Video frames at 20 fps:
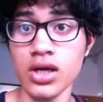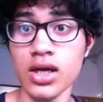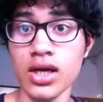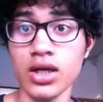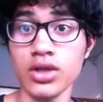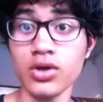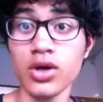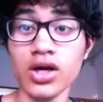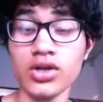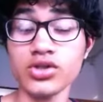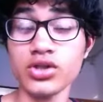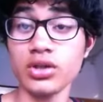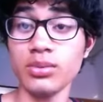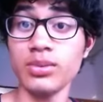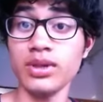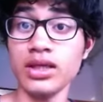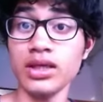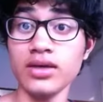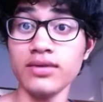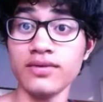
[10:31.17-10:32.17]
and you actually
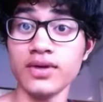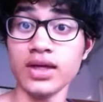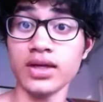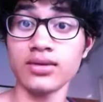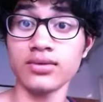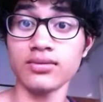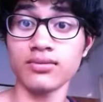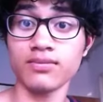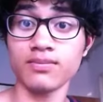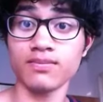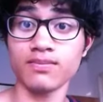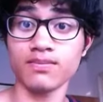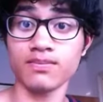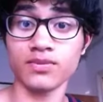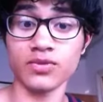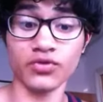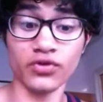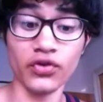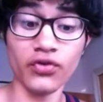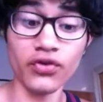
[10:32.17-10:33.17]
believe that
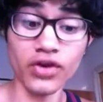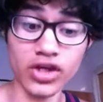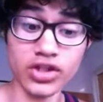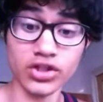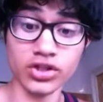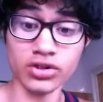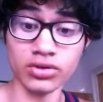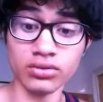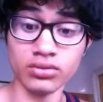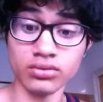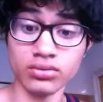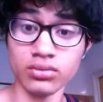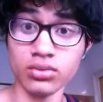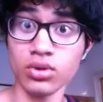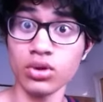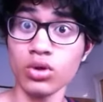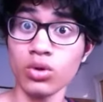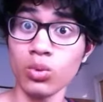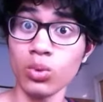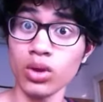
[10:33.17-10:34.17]
revision
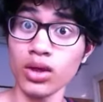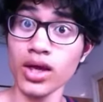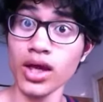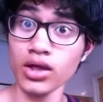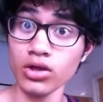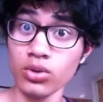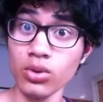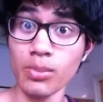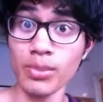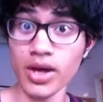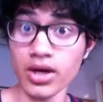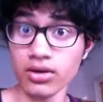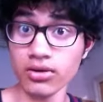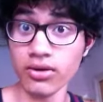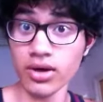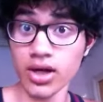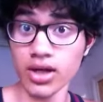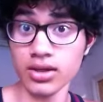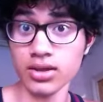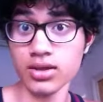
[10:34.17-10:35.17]
will get you a better
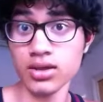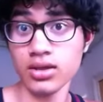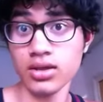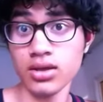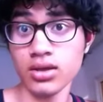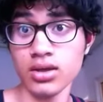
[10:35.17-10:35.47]
grade.